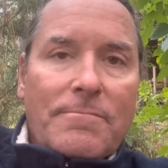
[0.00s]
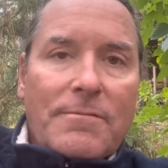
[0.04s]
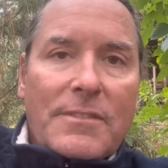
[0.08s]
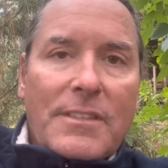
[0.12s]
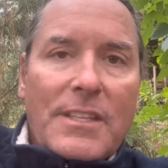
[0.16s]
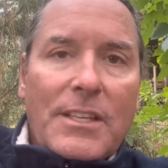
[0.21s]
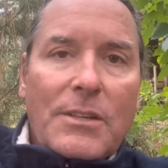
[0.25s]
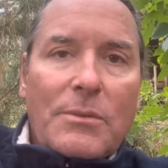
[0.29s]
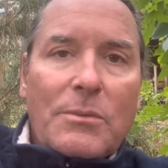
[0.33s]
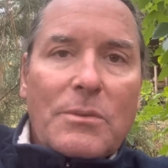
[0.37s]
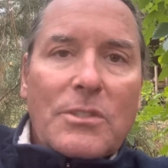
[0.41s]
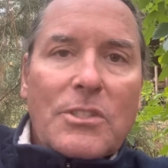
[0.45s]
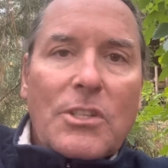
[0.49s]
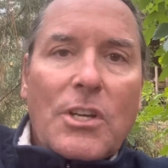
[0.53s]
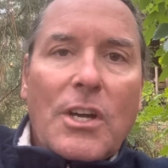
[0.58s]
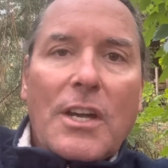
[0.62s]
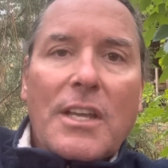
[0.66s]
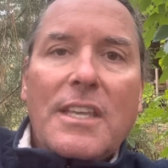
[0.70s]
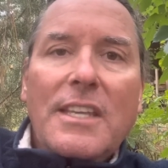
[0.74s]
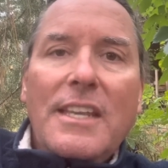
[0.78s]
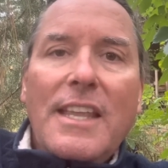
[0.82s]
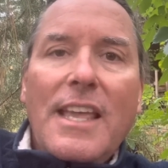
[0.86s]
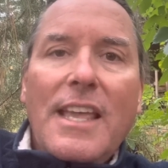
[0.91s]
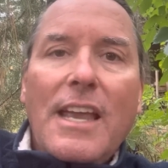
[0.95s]
They were
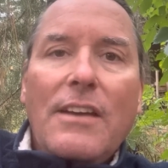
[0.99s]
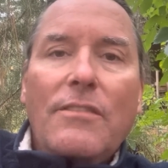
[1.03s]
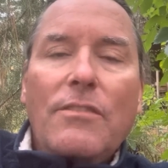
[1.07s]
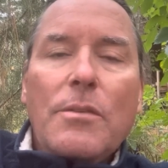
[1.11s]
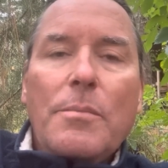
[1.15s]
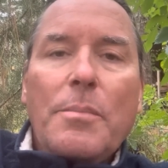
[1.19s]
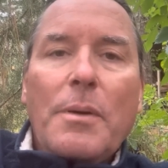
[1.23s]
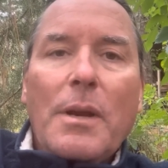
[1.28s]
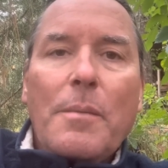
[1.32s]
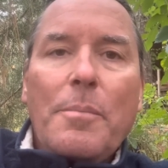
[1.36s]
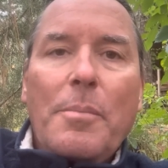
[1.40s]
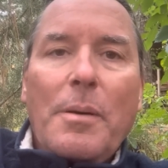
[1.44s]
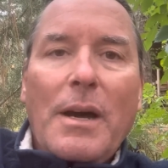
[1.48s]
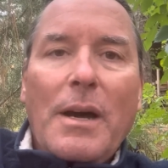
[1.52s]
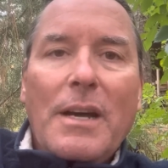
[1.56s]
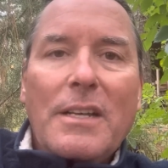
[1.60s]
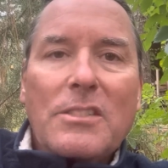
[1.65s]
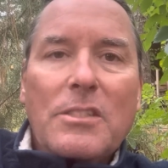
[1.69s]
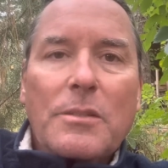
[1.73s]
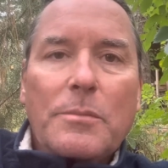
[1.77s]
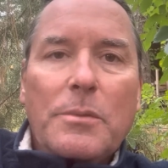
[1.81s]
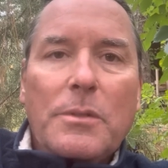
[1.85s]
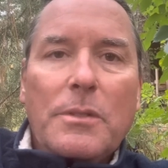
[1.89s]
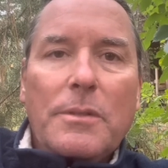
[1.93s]
talking to everybody
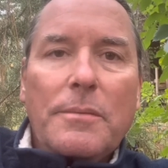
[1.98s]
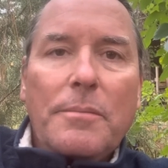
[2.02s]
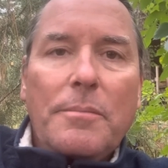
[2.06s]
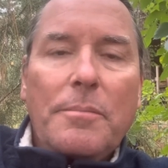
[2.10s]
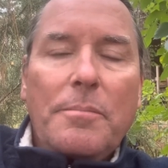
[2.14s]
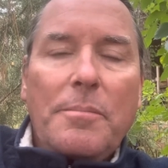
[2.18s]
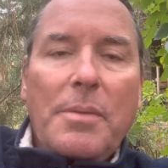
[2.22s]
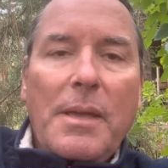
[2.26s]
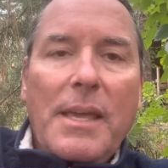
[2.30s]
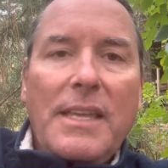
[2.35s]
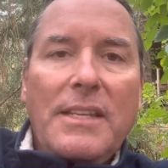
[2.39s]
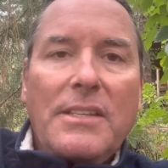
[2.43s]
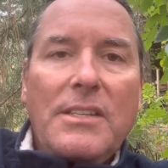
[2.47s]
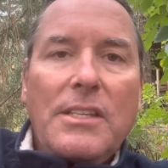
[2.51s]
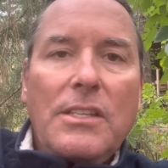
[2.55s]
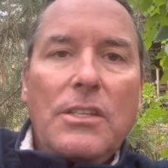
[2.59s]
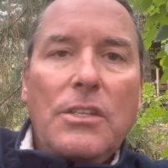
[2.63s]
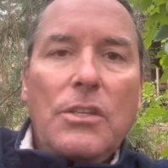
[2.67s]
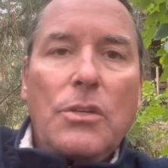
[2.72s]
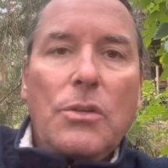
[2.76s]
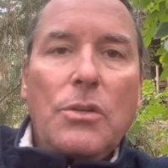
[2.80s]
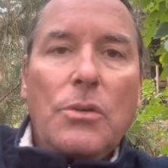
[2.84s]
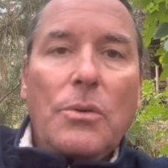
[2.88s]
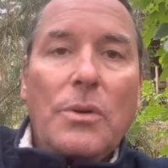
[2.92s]
possible, painting
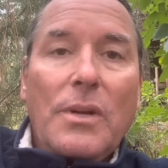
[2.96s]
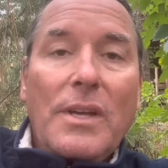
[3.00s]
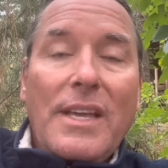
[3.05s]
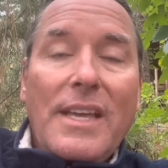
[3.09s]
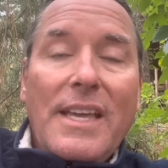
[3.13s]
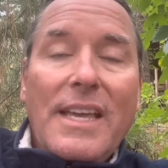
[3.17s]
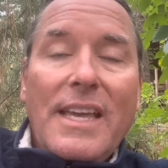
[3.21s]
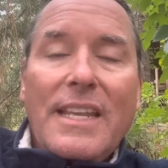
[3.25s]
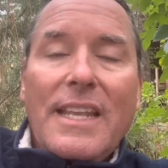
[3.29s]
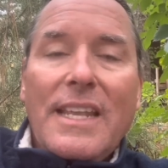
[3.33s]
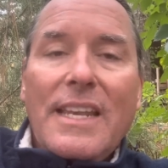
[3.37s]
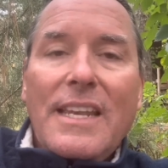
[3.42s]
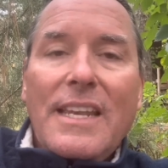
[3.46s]
you in a